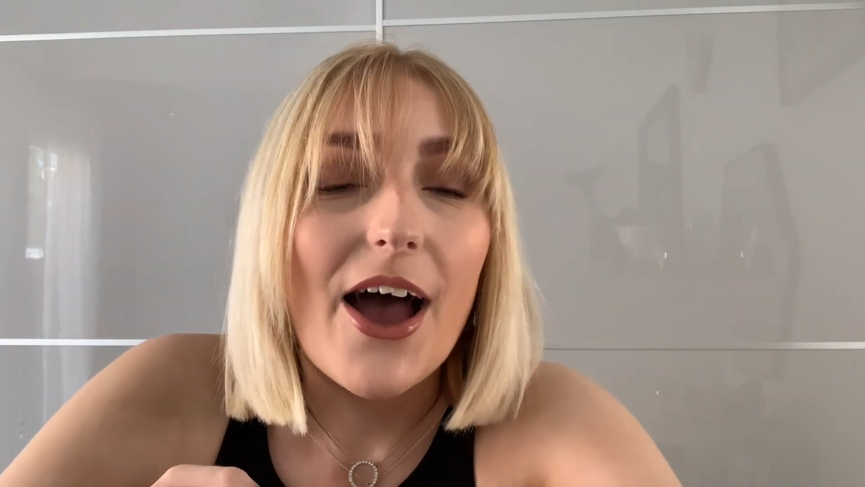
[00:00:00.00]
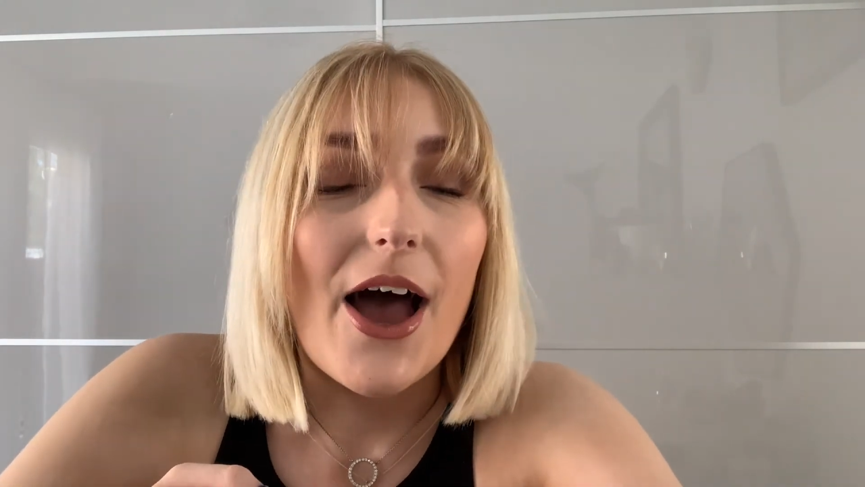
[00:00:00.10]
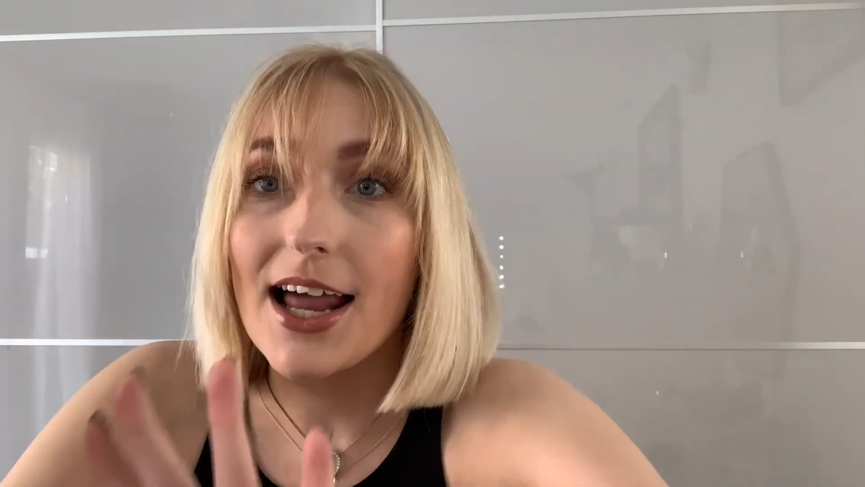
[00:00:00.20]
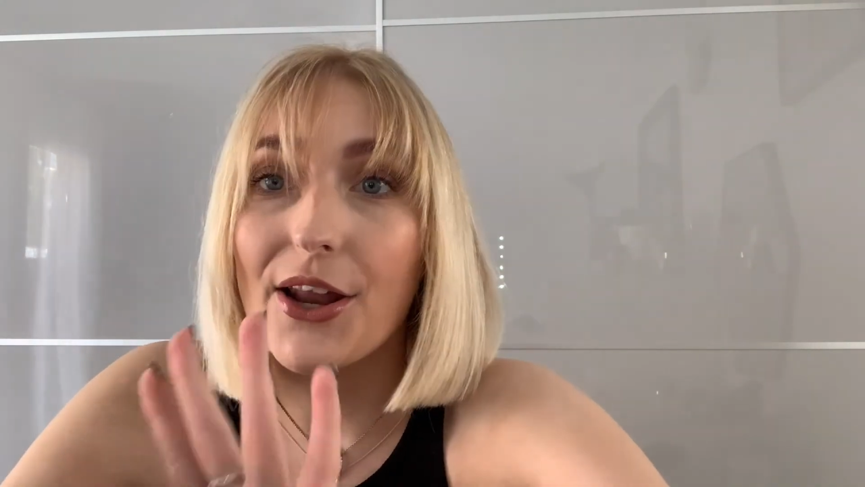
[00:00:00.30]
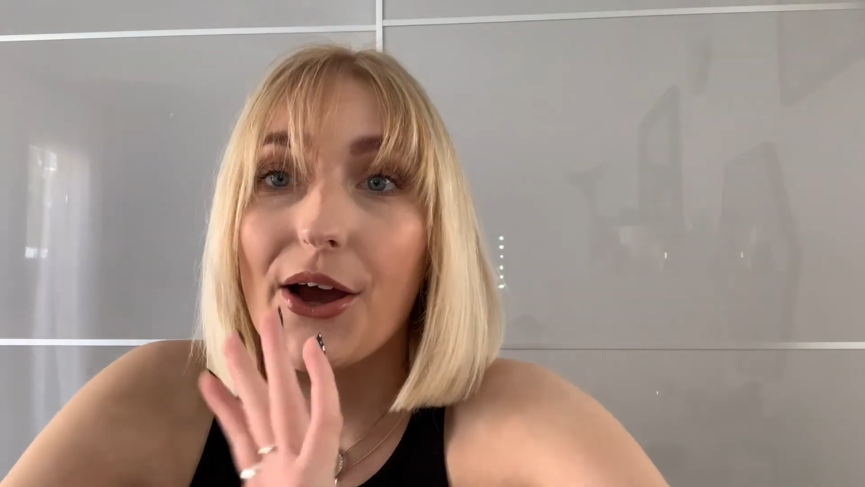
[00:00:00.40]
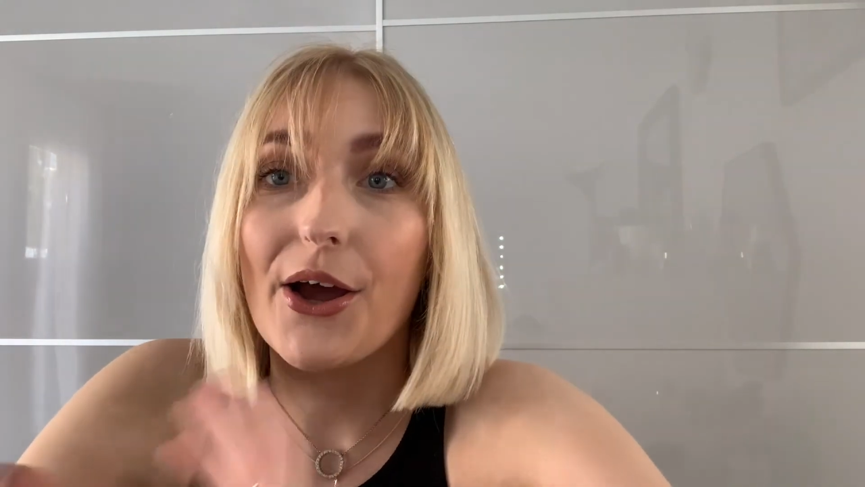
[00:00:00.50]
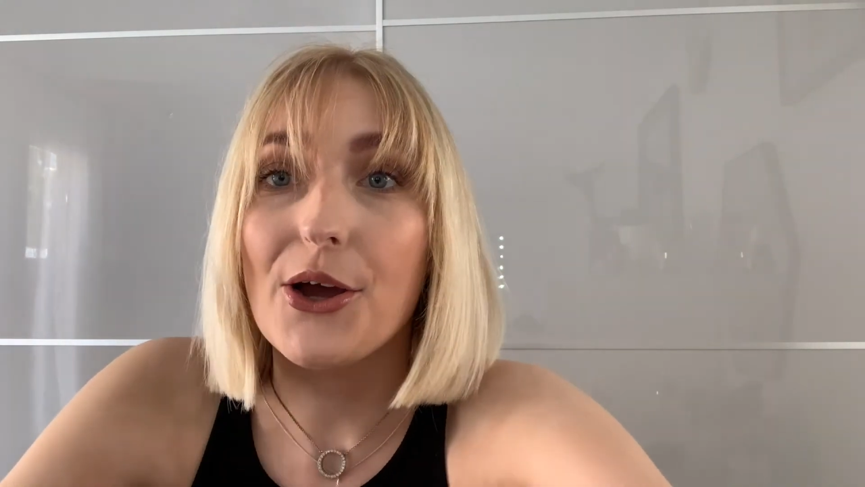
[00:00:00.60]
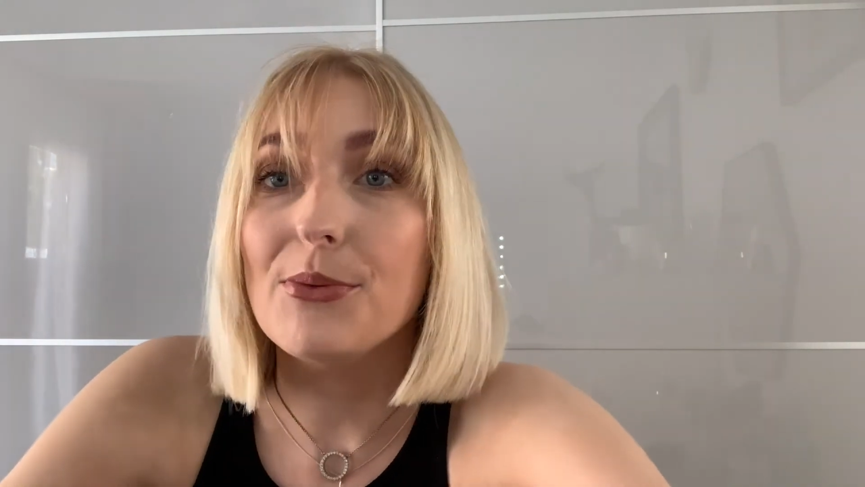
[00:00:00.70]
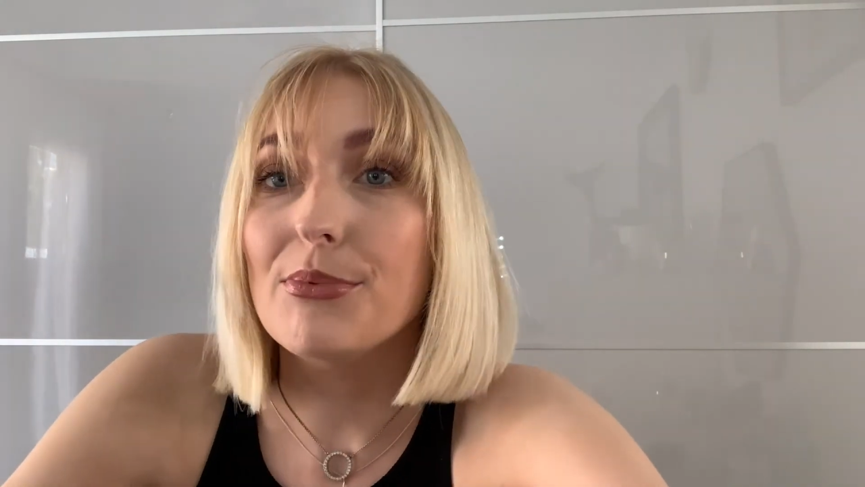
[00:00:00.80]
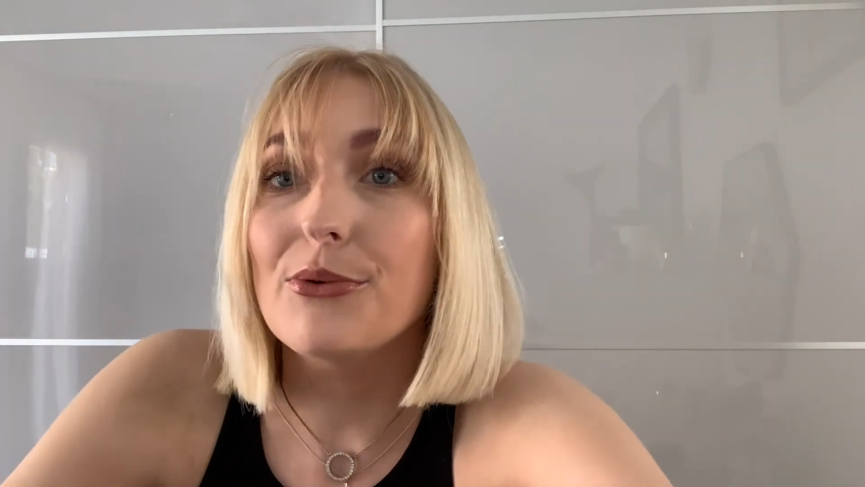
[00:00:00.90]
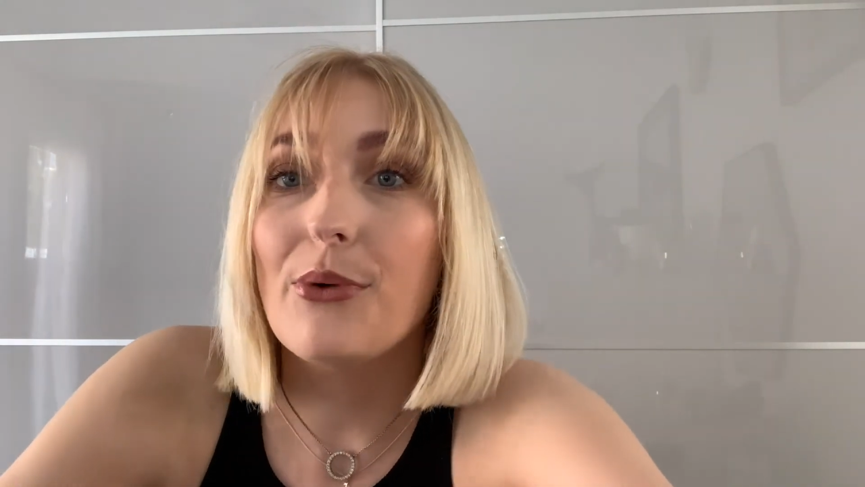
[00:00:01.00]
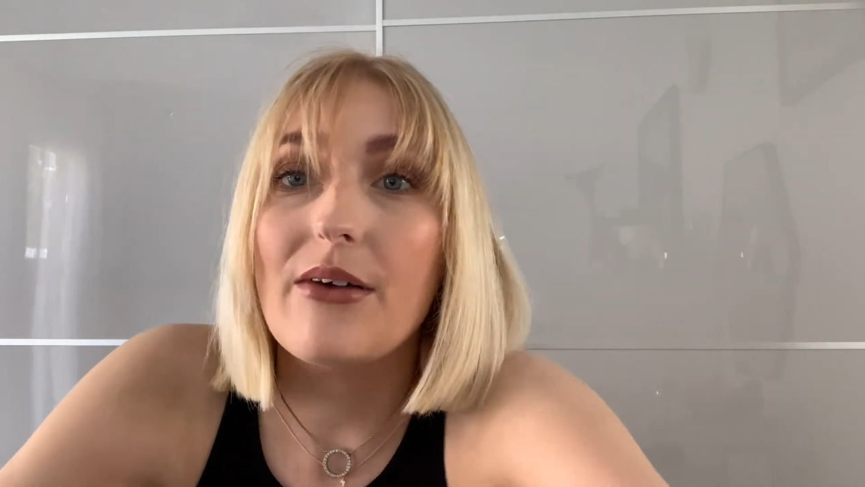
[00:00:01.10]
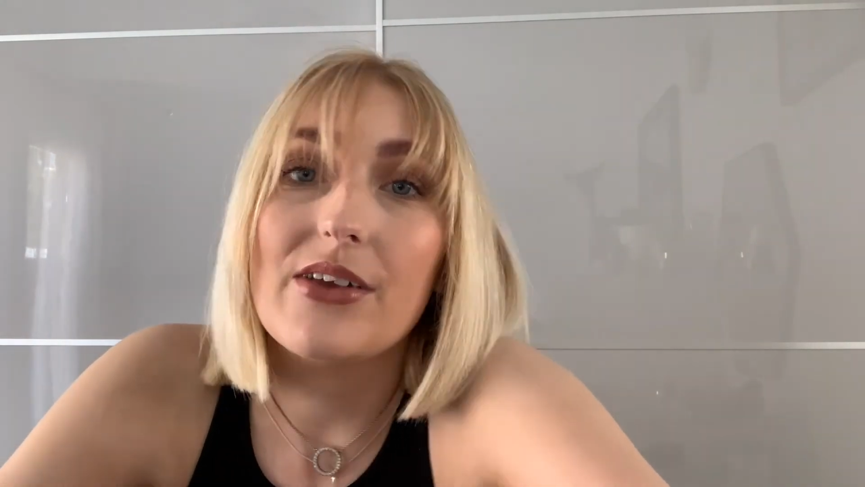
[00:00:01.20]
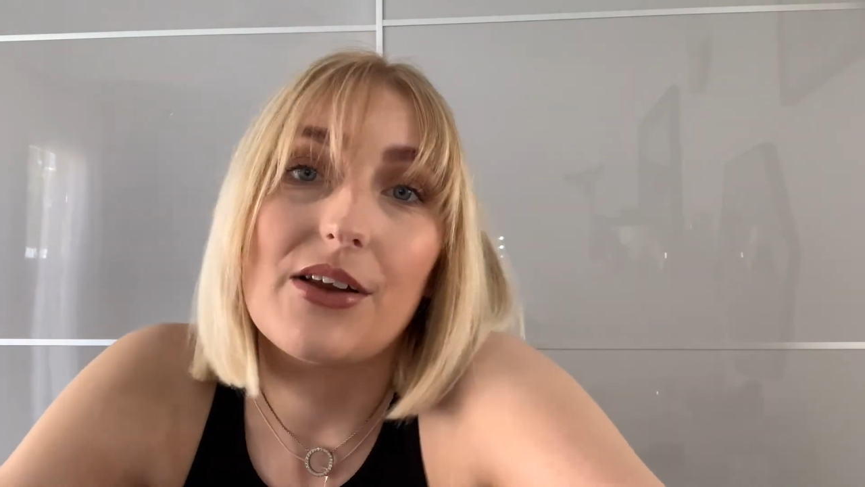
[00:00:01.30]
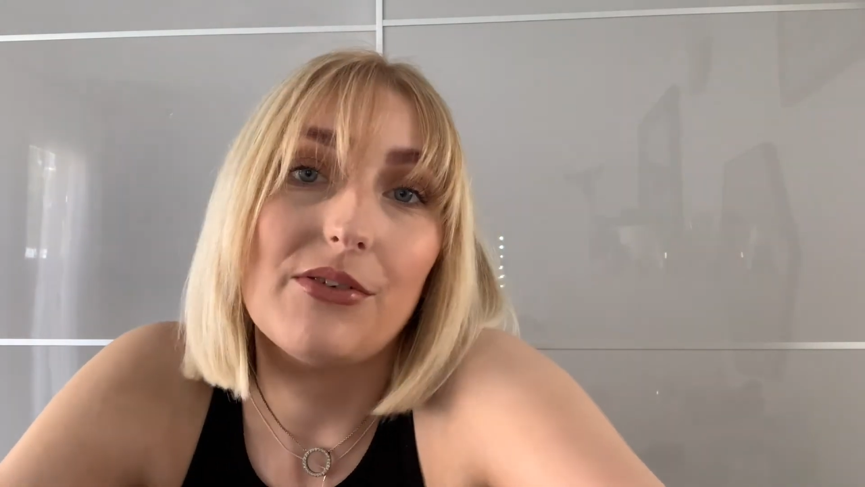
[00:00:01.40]
And I hope you all have
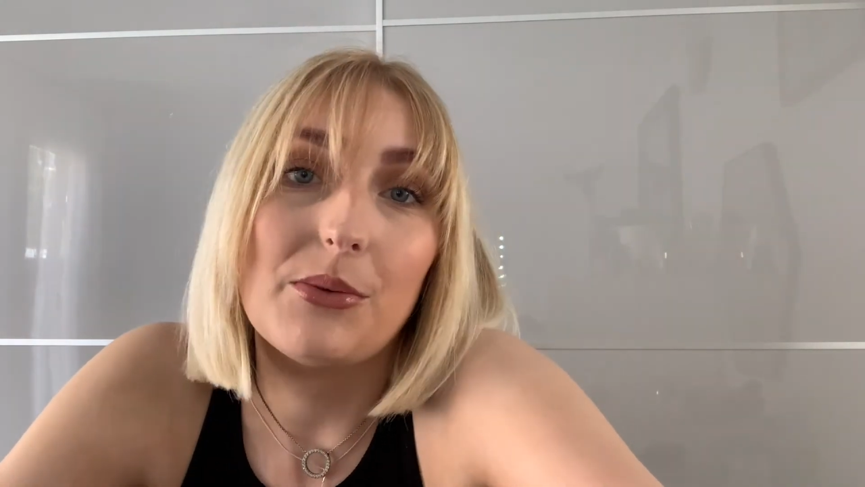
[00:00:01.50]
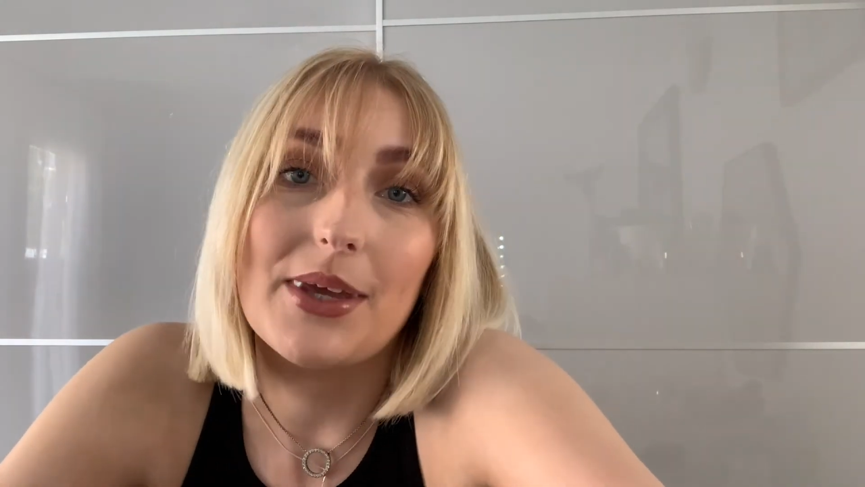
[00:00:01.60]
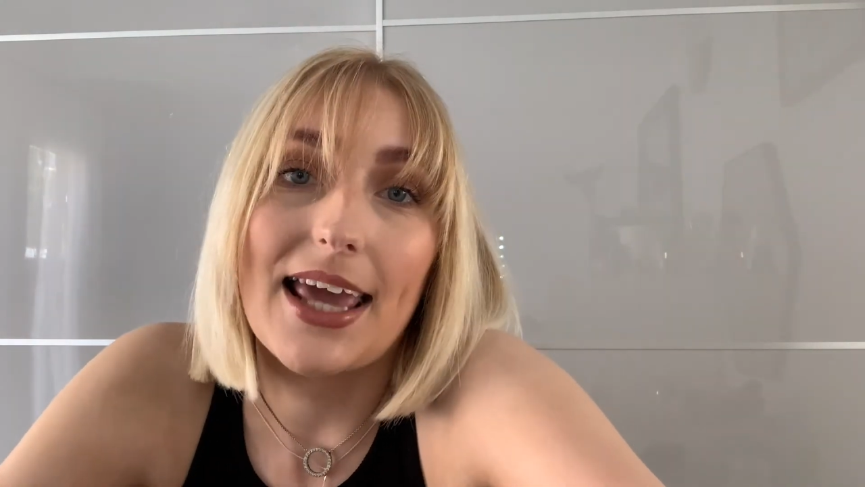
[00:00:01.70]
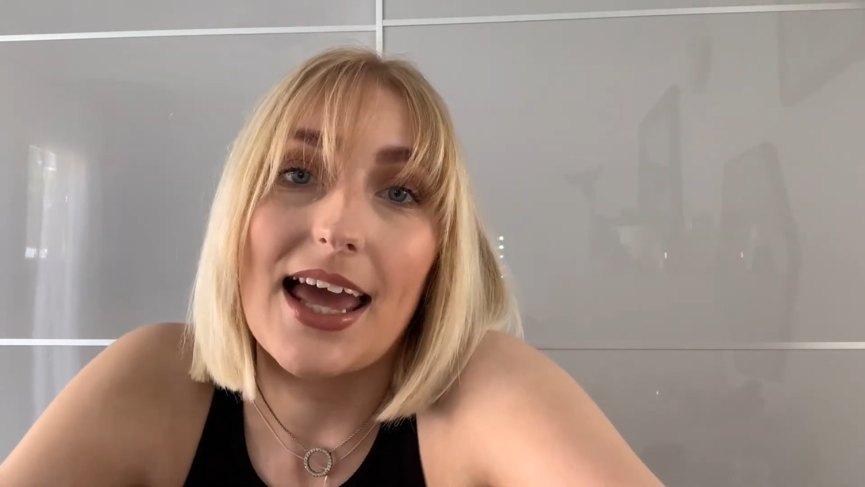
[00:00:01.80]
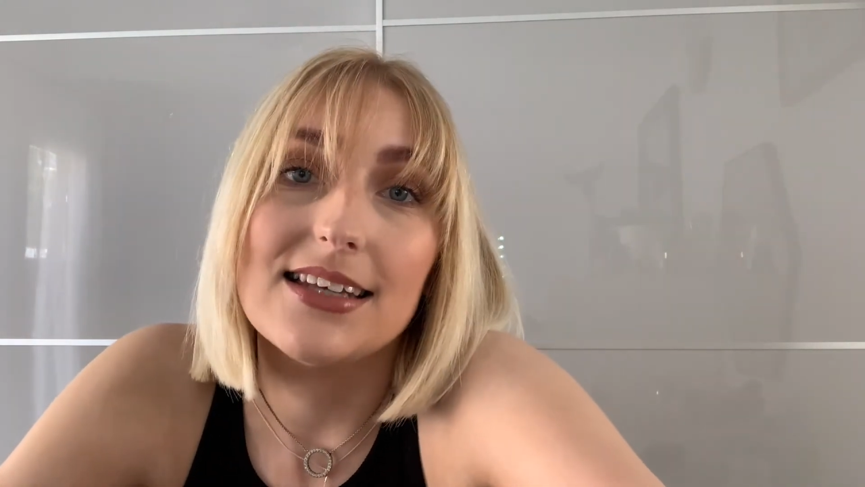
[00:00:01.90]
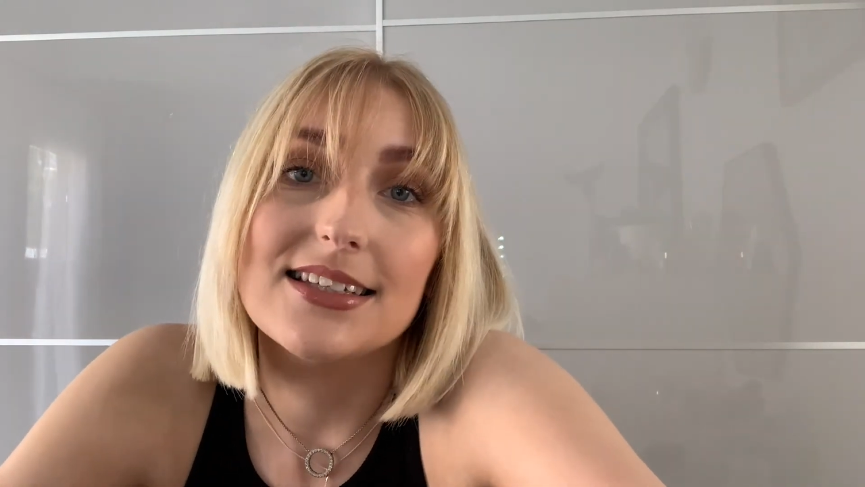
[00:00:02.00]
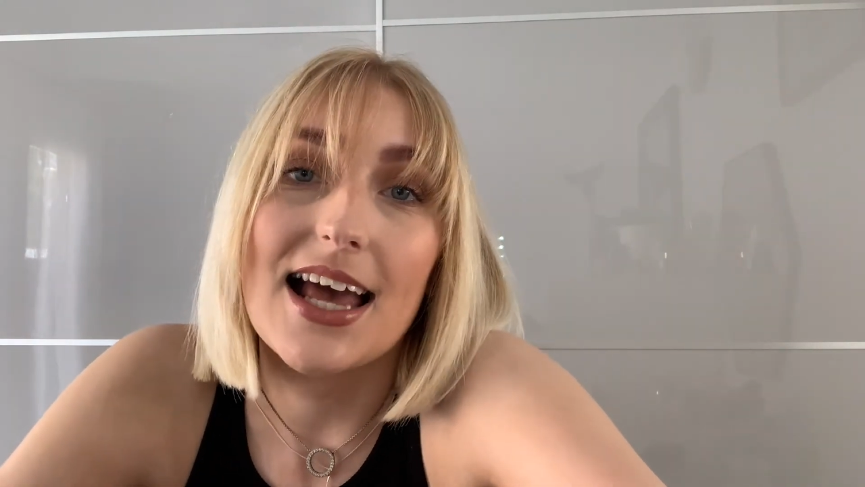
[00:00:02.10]
a lovely weekend.